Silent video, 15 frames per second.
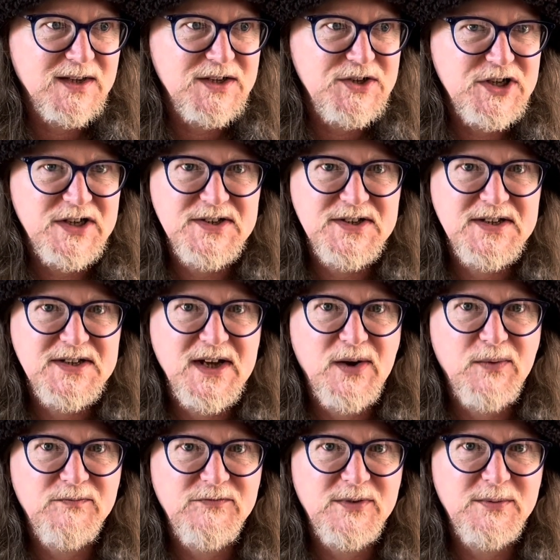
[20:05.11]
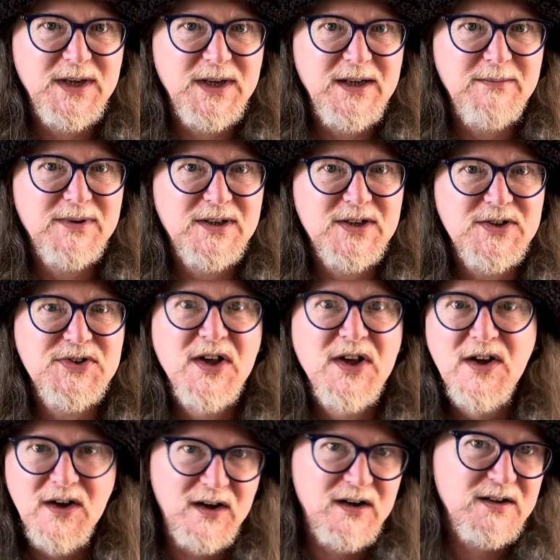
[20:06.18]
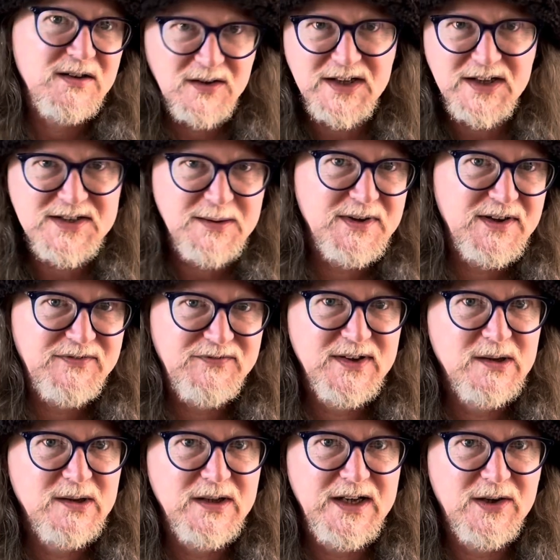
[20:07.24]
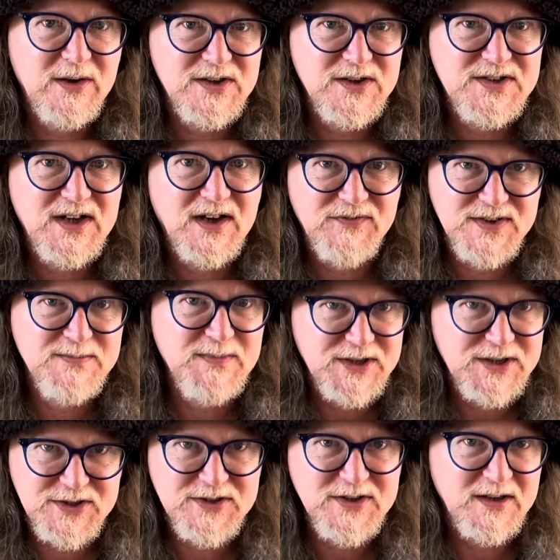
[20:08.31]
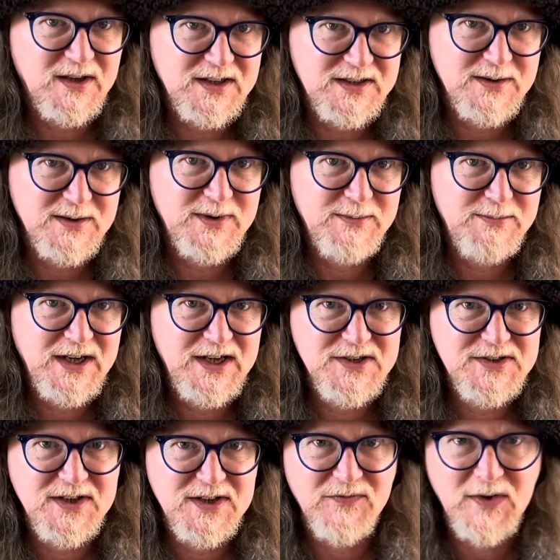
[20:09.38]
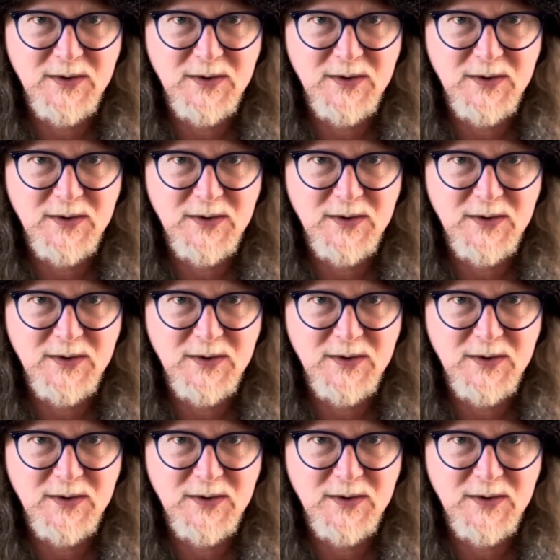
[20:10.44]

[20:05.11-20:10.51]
Genesis album for me, because I like some of the Phil era stuff as much as I like some of the Peter stuff.